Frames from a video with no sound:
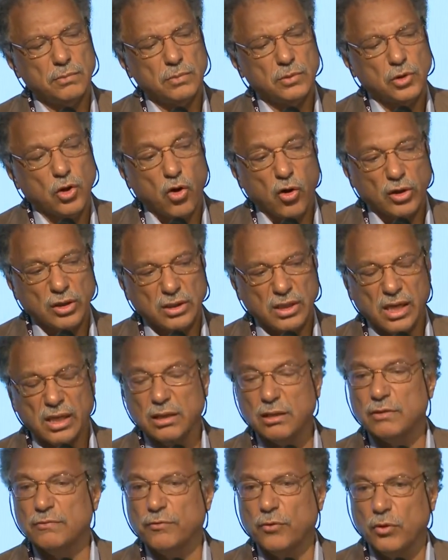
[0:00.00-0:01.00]
caught
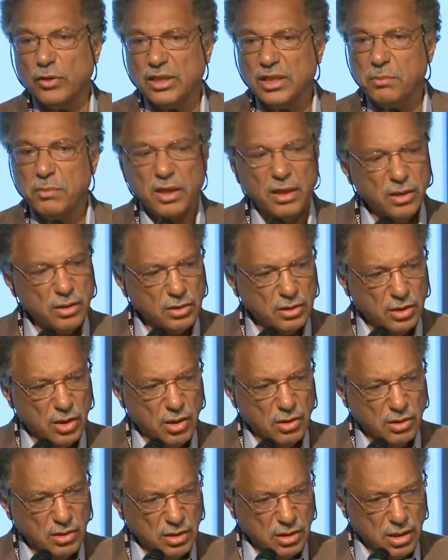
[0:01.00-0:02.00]
140 million
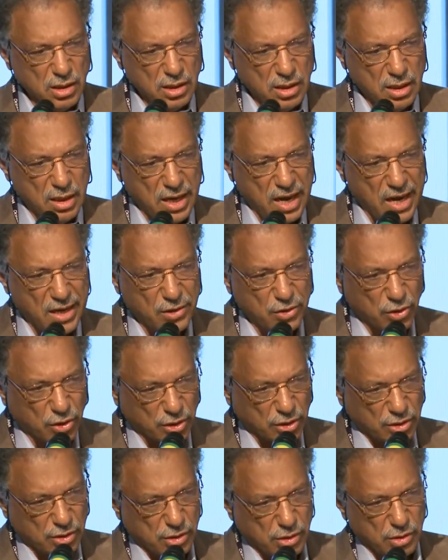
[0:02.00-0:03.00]
tons and
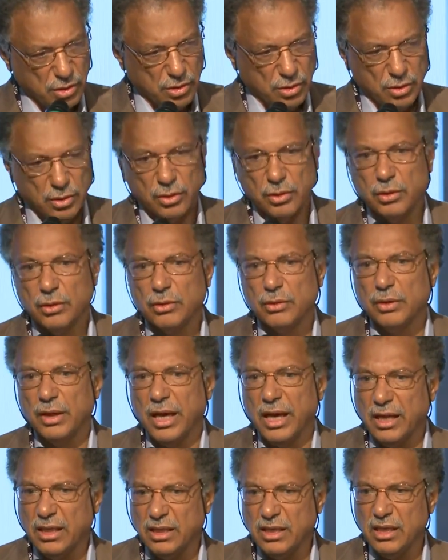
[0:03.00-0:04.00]
not
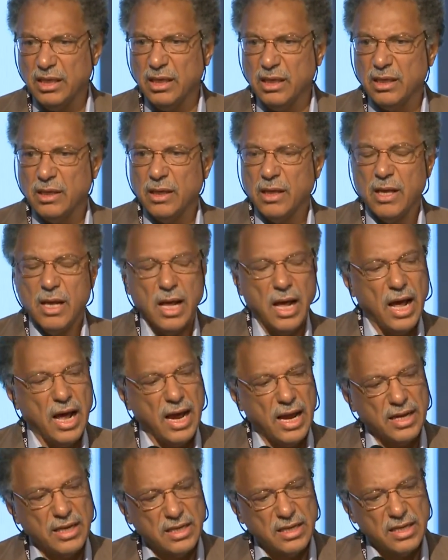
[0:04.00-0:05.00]
80,
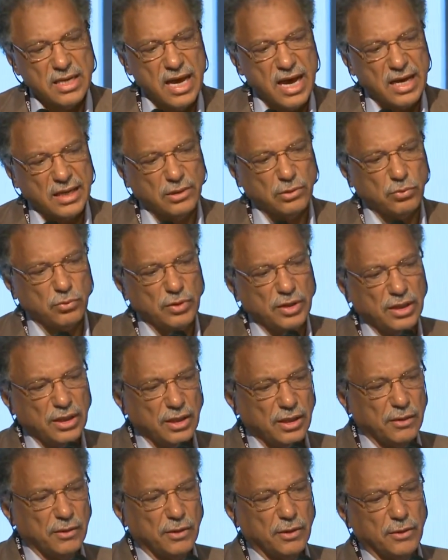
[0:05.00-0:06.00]
and that
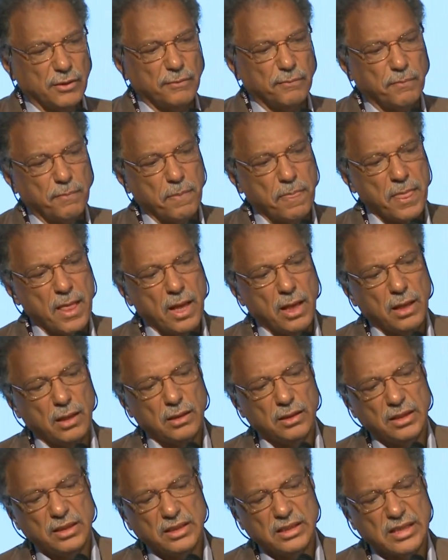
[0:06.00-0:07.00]

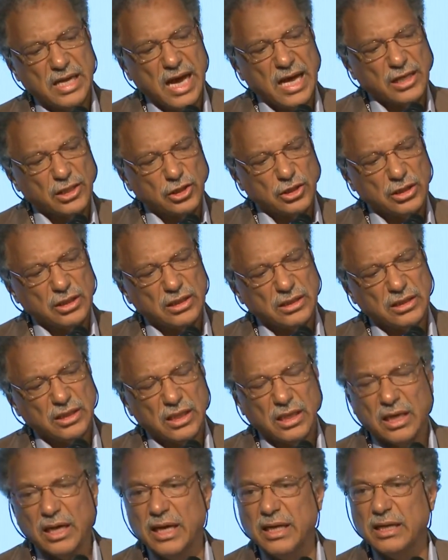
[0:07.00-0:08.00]
this catch is
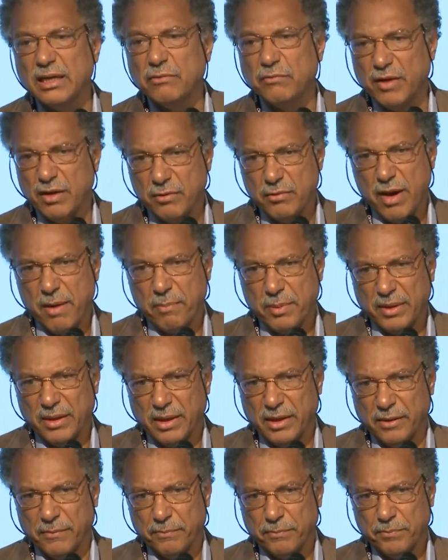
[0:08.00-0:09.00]
declining very
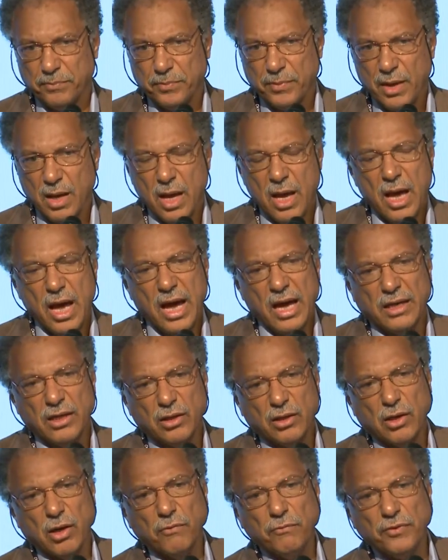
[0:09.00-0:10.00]
rapidly. And the
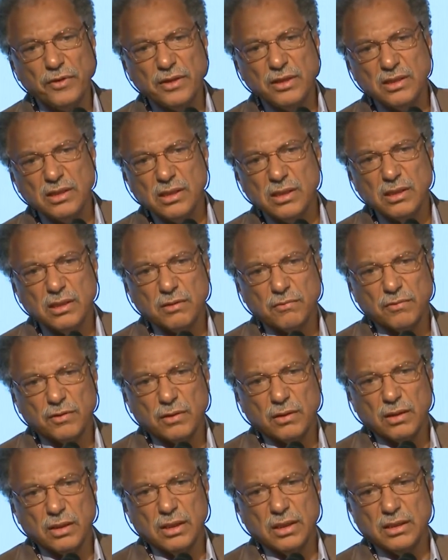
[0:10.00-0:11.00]
confidence
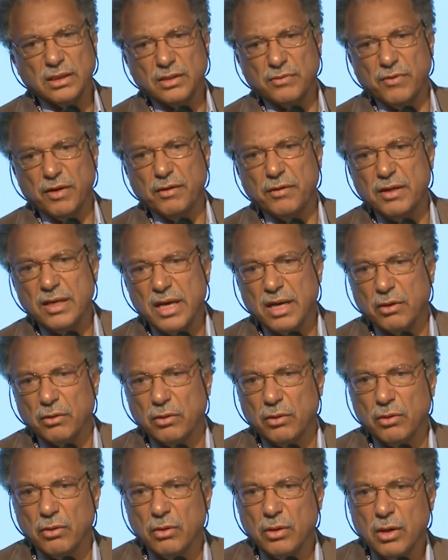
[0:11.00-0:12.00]
interval is very
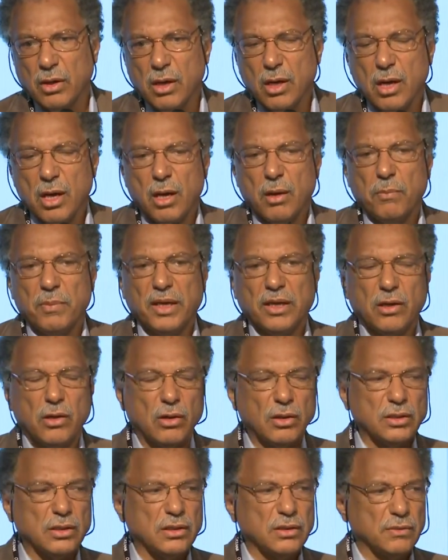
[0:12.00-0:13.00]
narrow
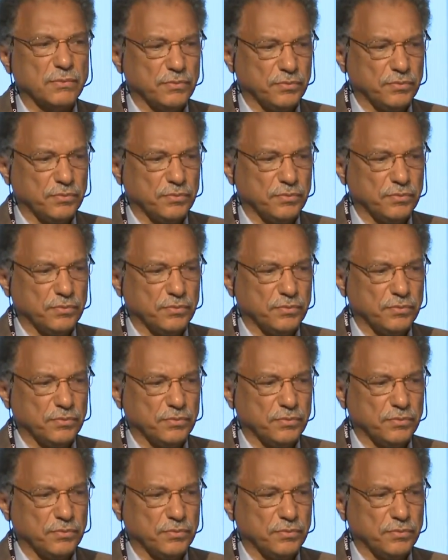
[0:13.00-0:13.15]
because